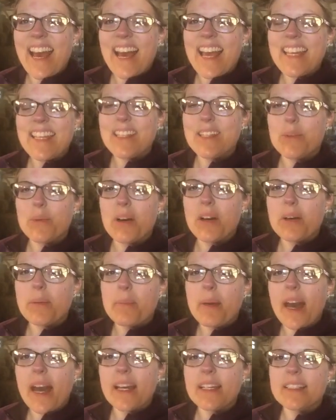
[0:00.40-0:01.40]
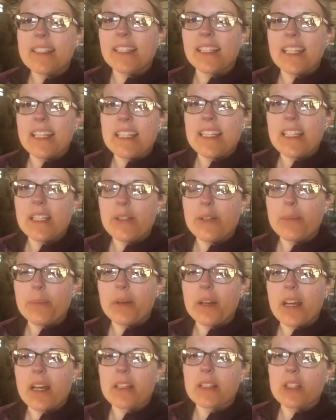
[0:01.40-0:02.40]
guys, welcome back to Lindy Lou
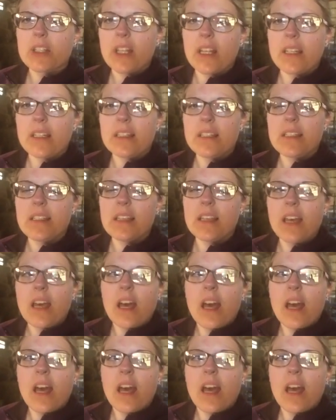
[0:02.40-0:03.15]
Productions.